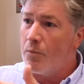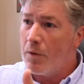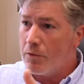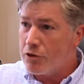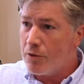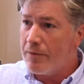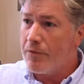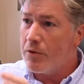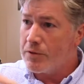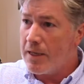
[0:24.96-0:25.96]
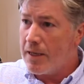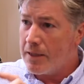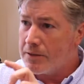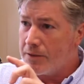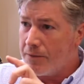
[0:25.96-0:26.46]
We retrieve those
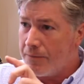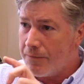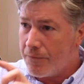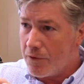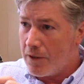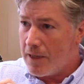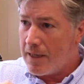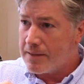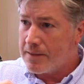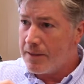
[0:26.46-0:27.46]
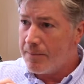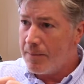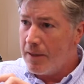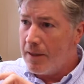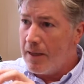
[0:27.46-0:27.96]
eggs, fertilize them,